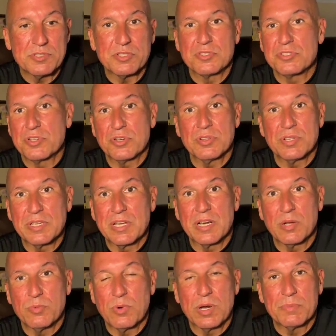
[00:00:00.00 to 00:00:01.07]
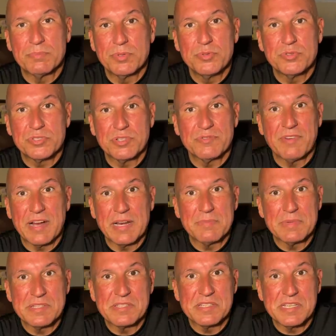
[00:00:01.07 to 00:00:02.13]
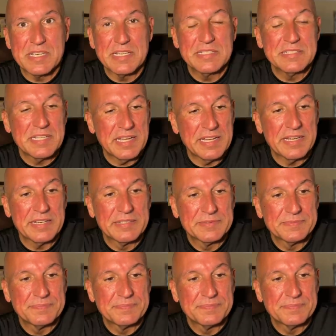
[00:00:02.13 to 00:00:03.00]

you're certainly going to want to boost your vitamin C intake.